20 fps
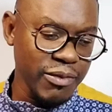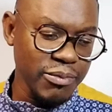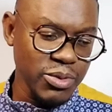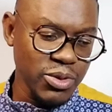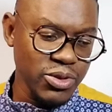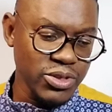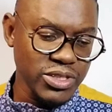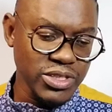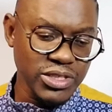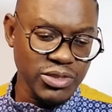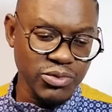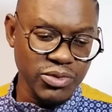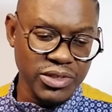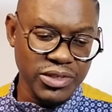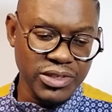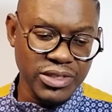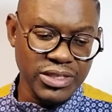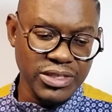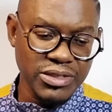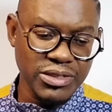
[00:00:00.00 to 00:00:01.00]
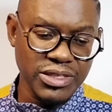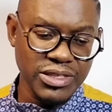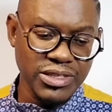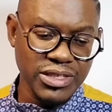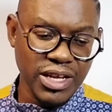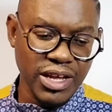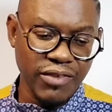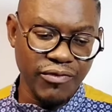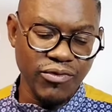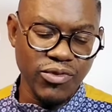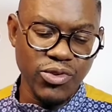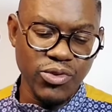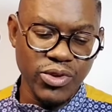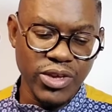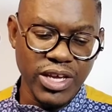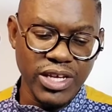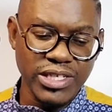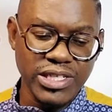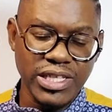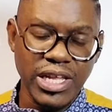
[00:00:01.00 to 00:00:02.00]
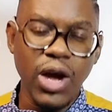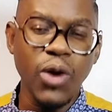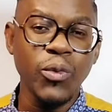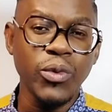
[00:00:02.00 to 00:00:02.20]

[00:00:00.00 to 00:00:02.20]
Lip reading: because it's a few years now